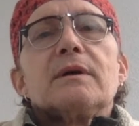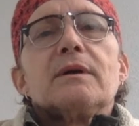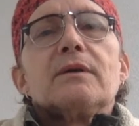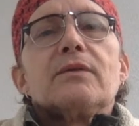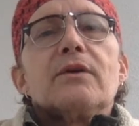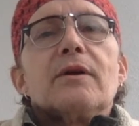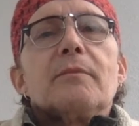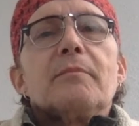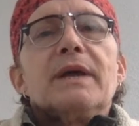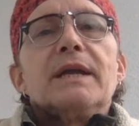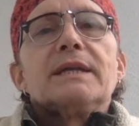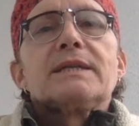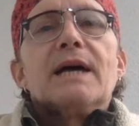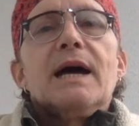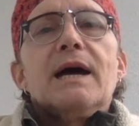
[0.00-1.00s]
There are many
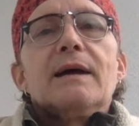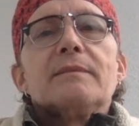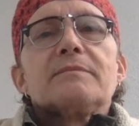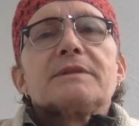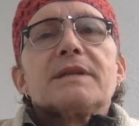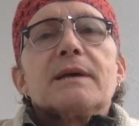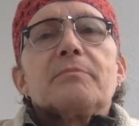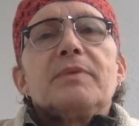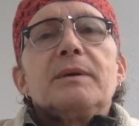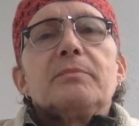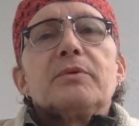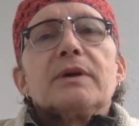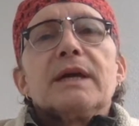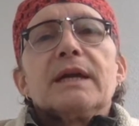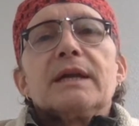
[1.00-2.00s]
times that
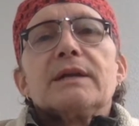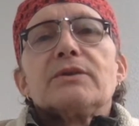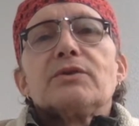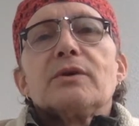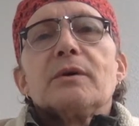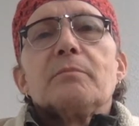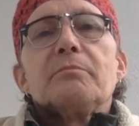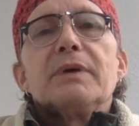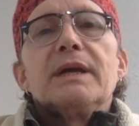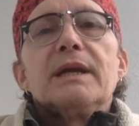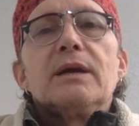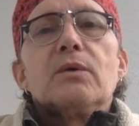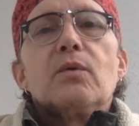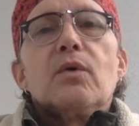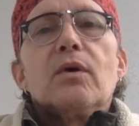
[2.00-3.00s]
people get into a
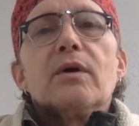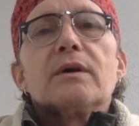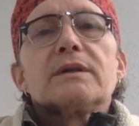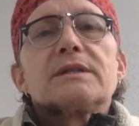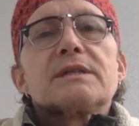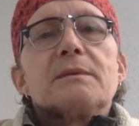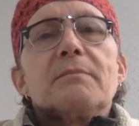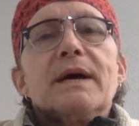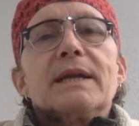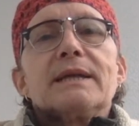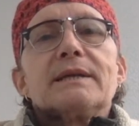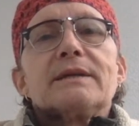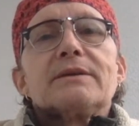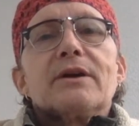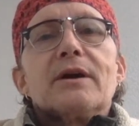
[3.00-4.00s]
bidding war and somebody
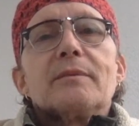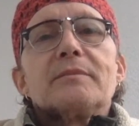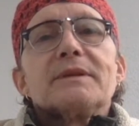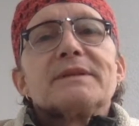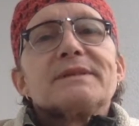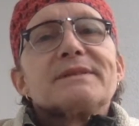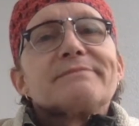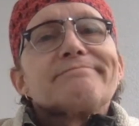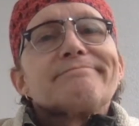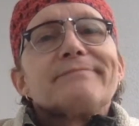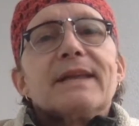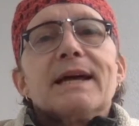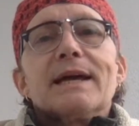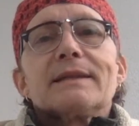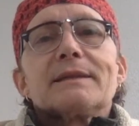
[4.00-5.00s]
determines
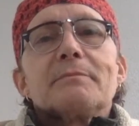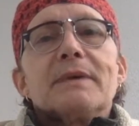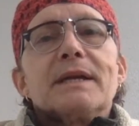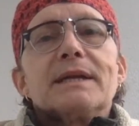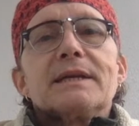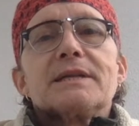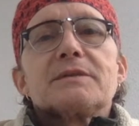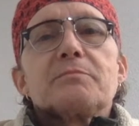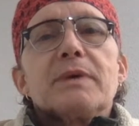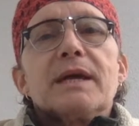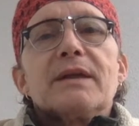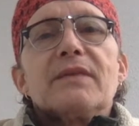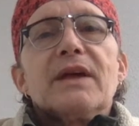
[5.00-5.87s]
they got the money to spend,